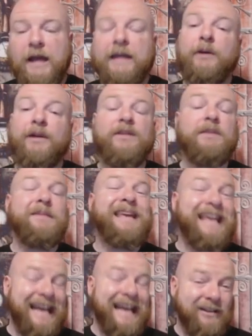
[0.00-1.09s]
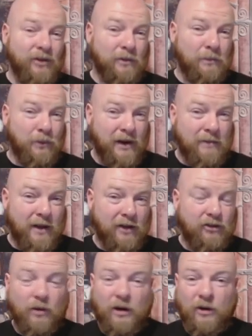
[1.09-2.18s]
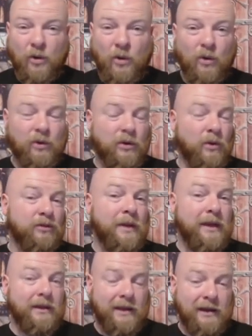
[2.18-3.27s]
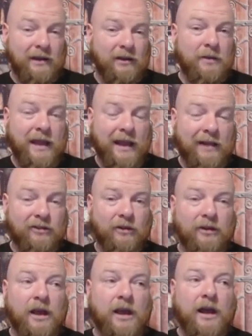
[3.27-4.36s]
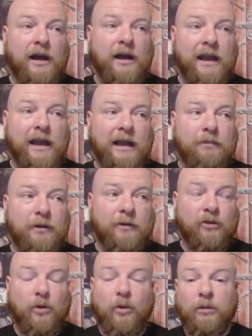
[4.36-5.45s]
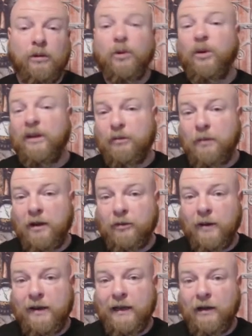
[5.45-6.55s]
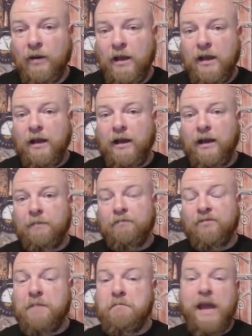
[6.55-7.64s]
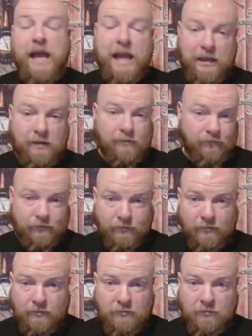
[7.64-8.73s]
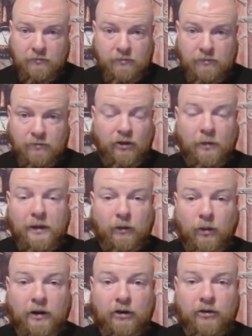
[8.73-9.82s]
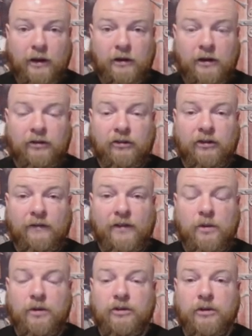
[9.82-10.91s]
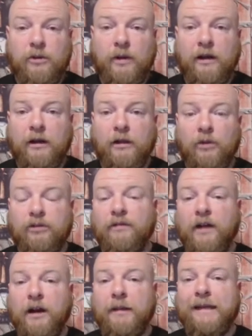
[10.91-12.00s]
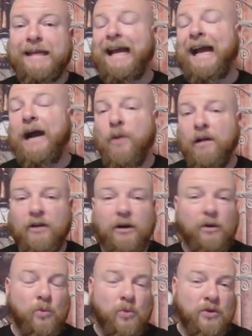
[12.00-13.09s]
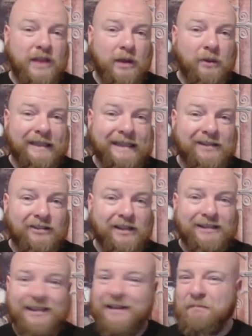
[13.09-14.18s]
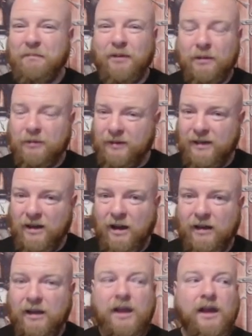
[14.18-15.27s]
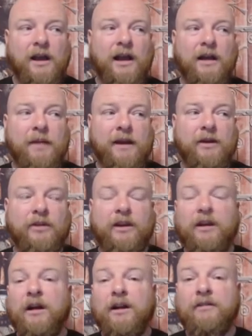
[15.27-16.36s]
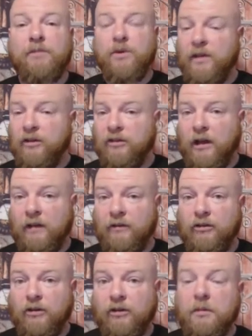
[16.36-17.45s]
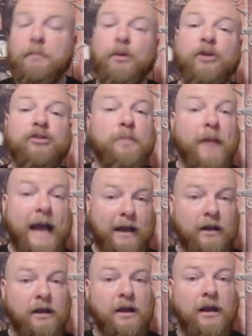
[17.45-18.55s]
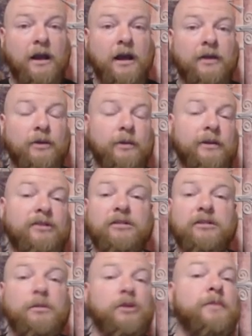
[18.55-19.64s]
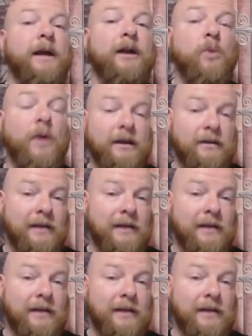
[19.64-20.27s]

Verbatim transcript: Now, with everything being canceled pretty much, or on hold, or speculating to be canceled, uh, and pretty much the whole world holding its breath right now, um, they may still be able to work on a trailer because it's stuff that you can do in a closed environment. However, would they release it? Probably not. Um, I know that a lot of movies and television shows have been pushed back. Uh, the release dates have been pushed back quite